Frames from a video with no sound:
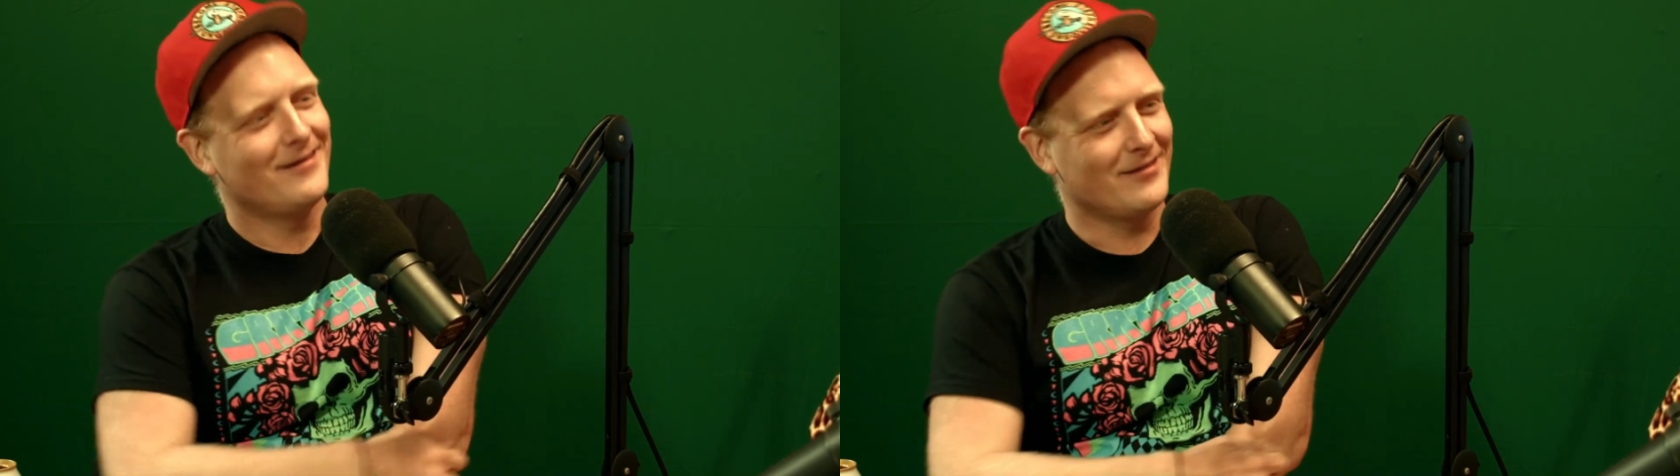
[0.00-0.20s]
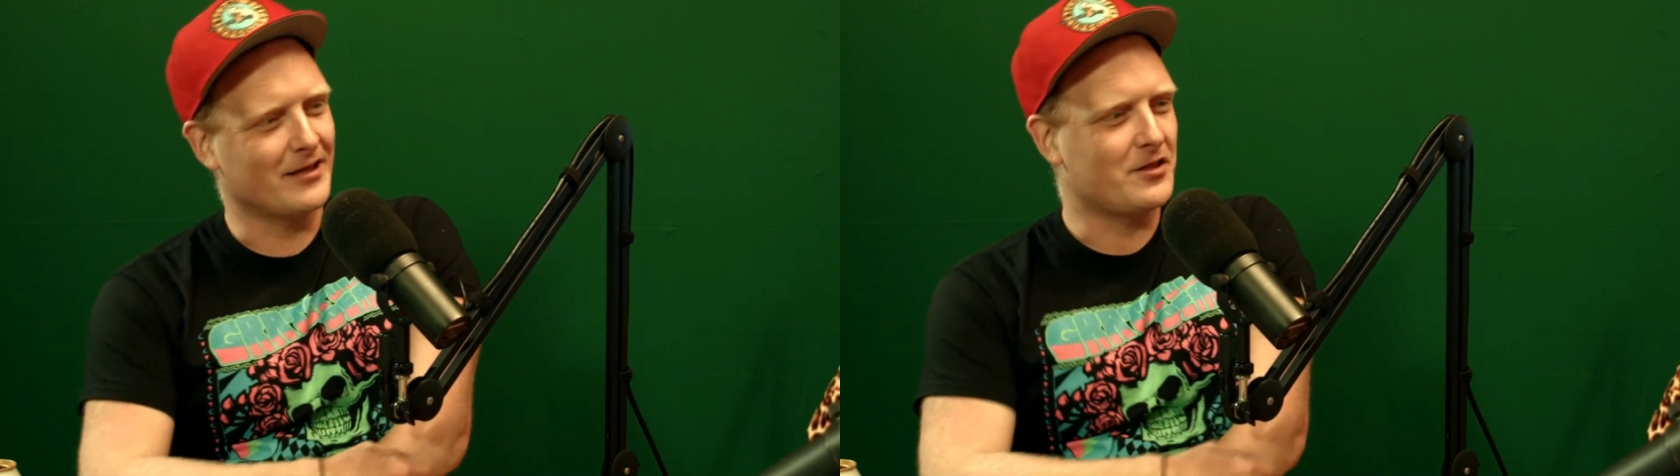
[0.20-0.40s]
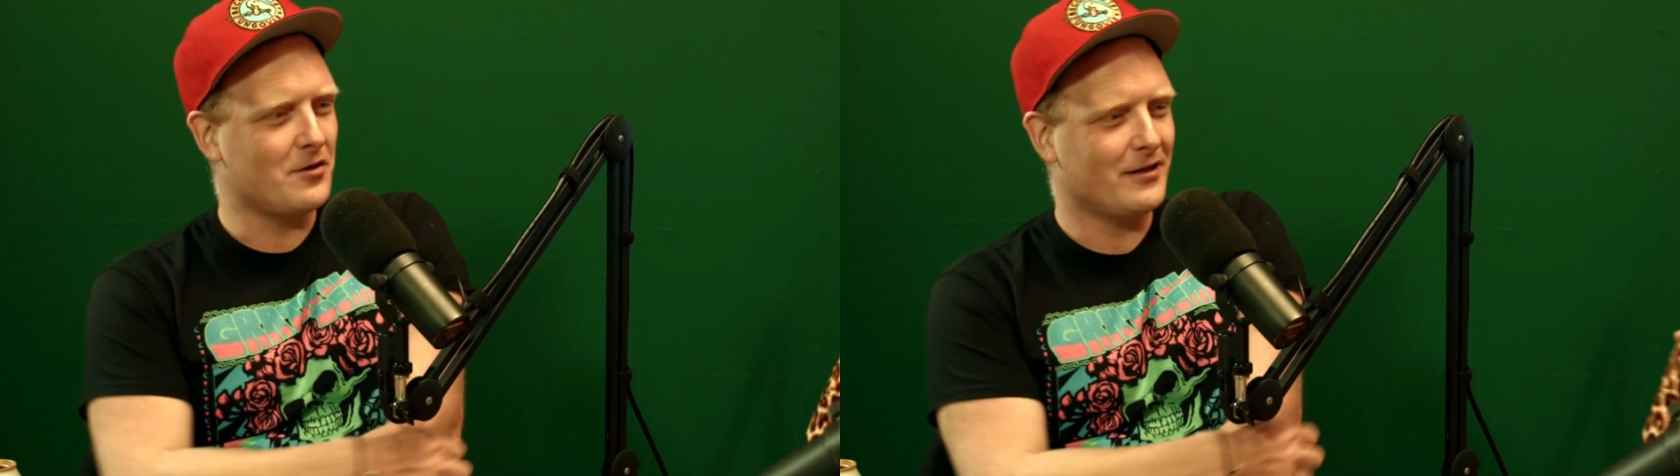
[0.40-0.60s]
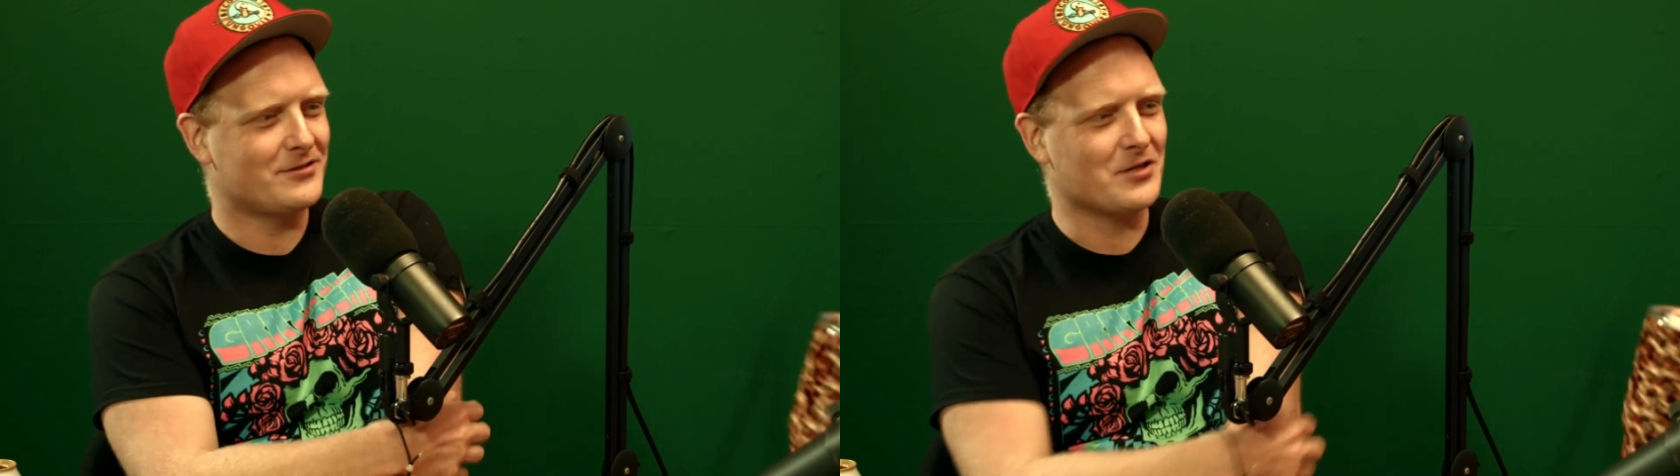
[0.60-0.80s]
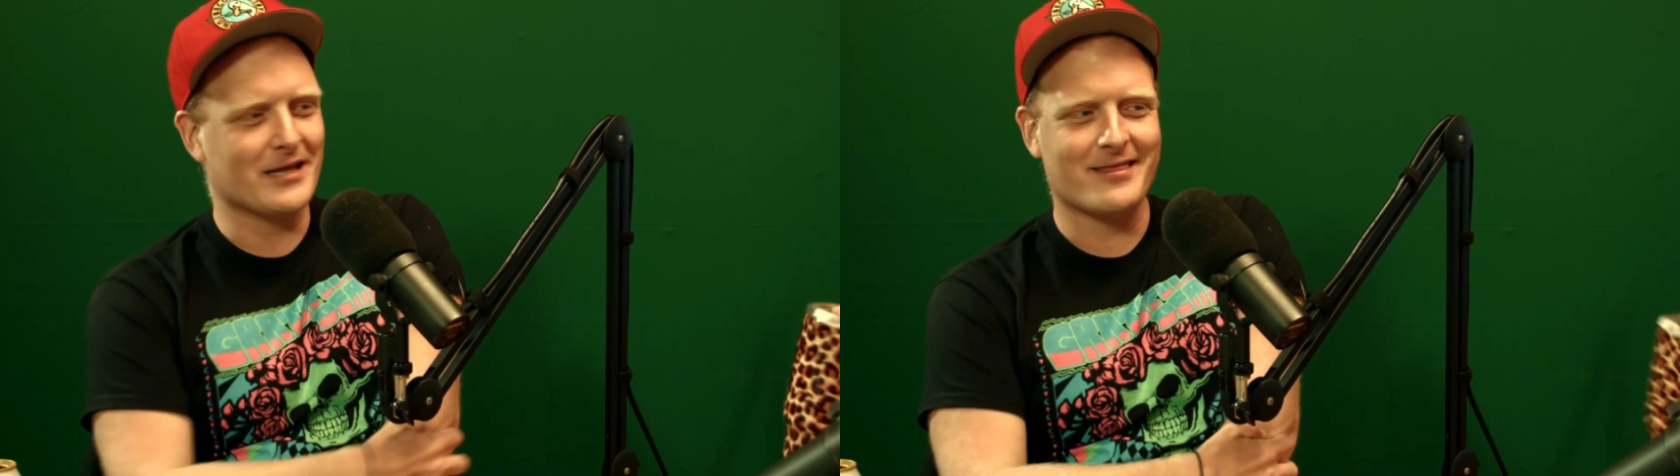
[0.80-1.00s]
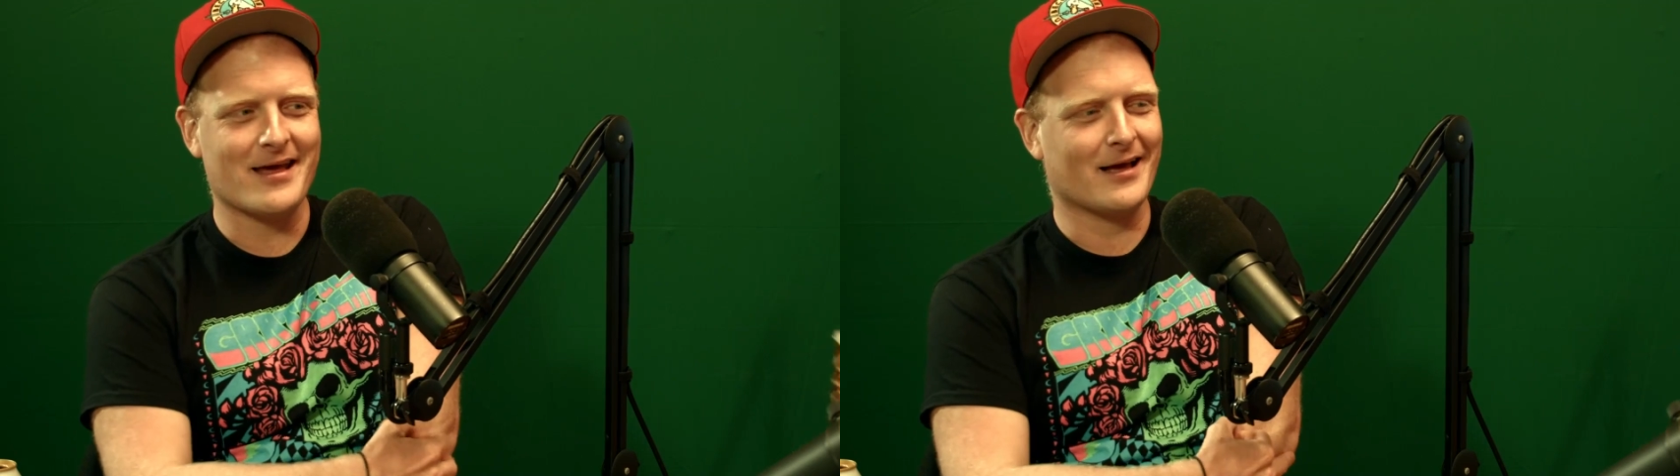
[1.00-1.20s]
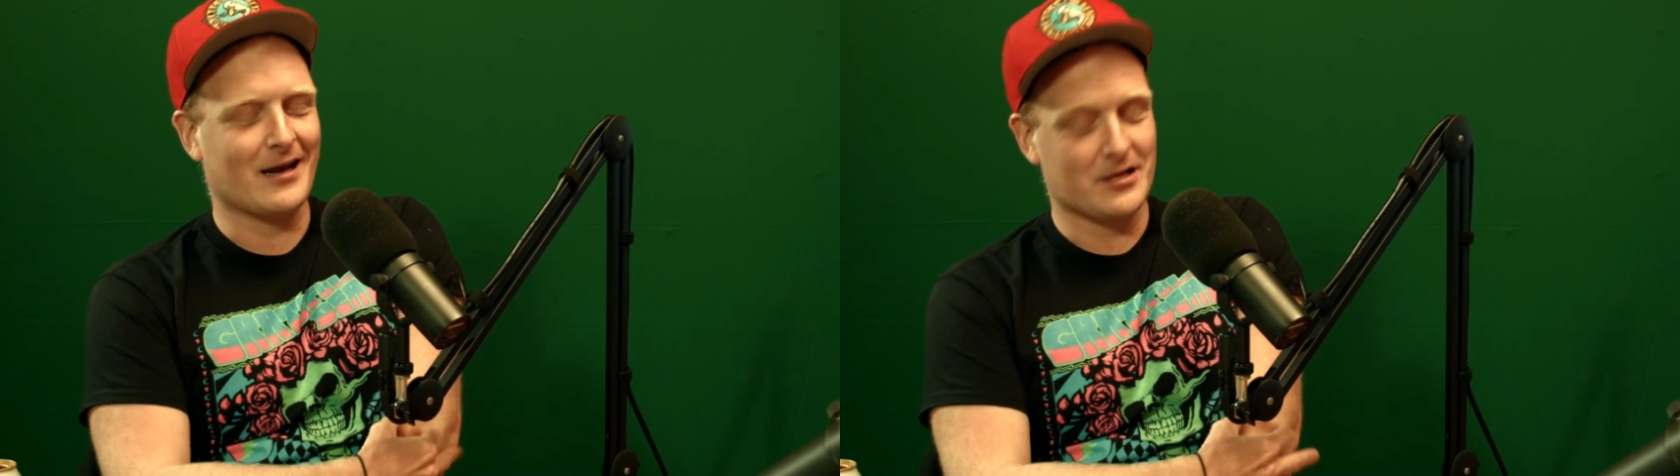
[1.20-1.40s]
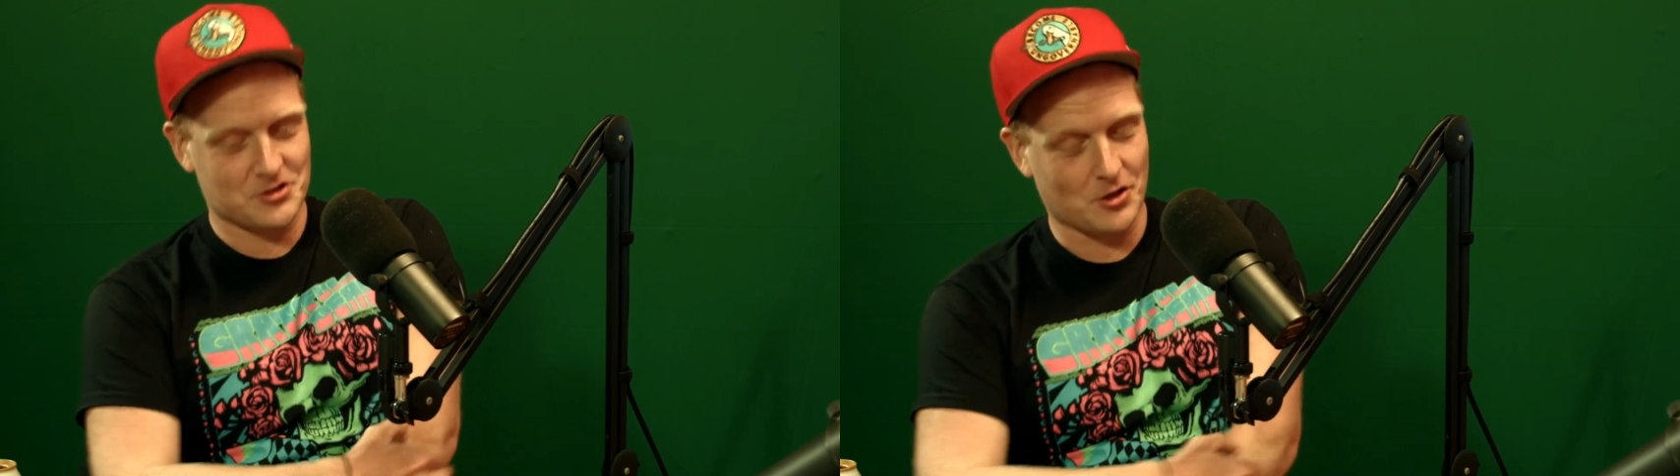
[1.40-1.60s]
It's that thing.
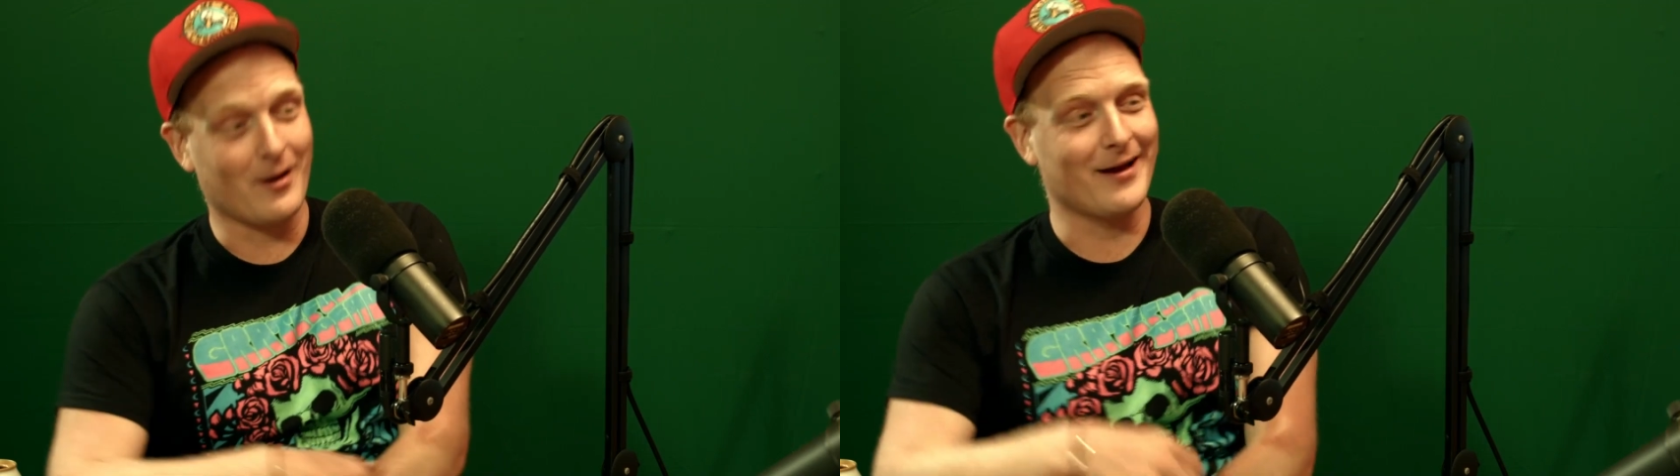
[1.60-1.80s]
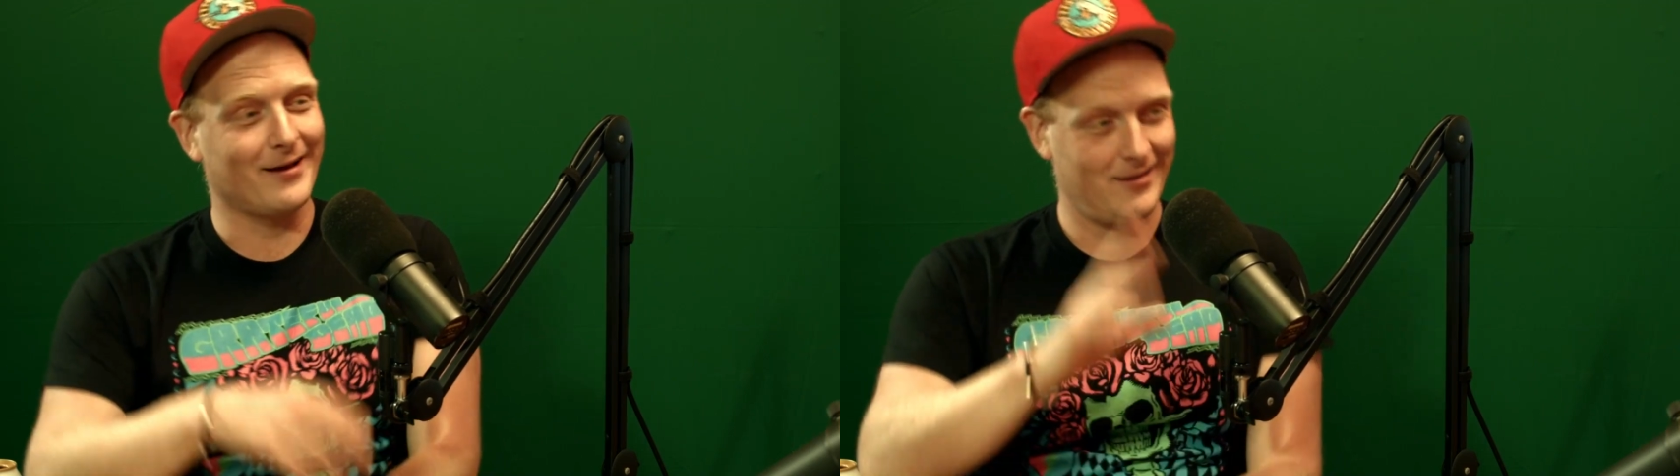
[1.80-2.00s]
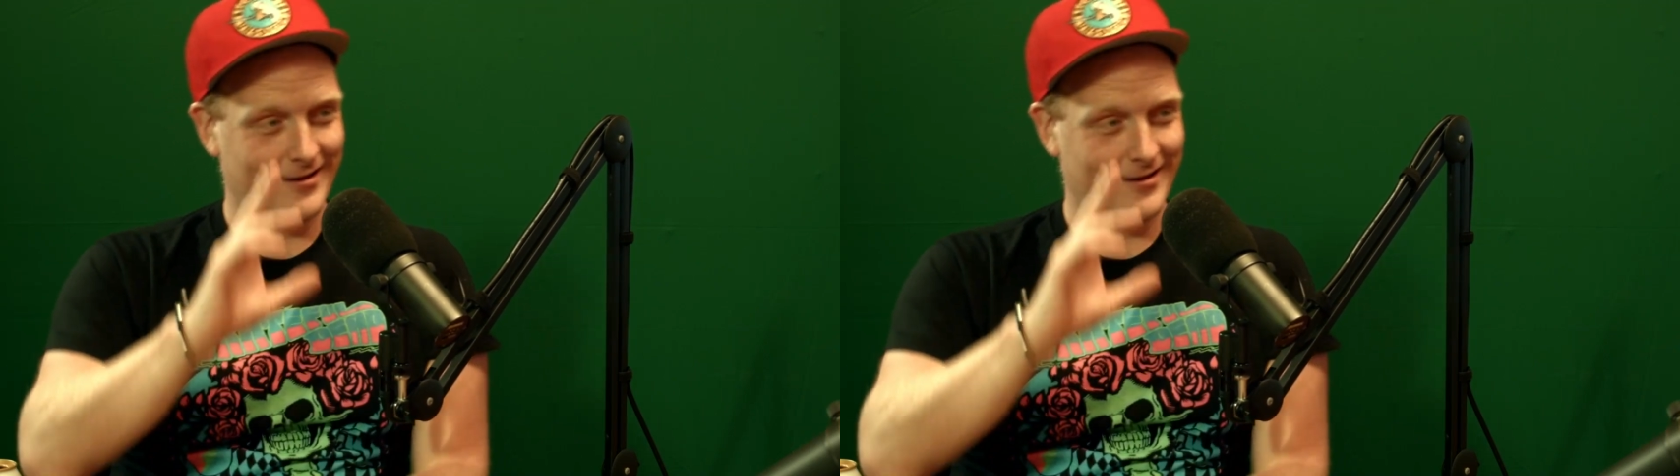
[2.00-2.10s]
And so I